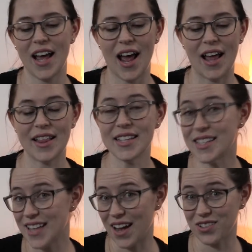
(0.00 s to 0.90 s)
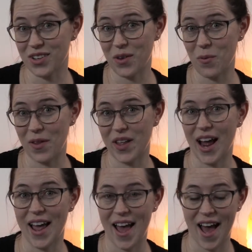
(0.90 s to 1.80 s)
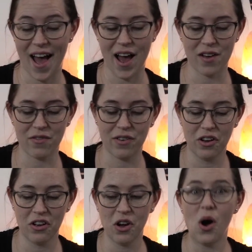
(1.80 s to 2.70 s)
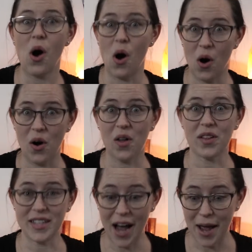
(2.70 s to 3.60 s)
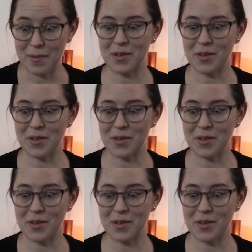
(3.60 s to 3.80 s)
And this is actually the one that I have all the time.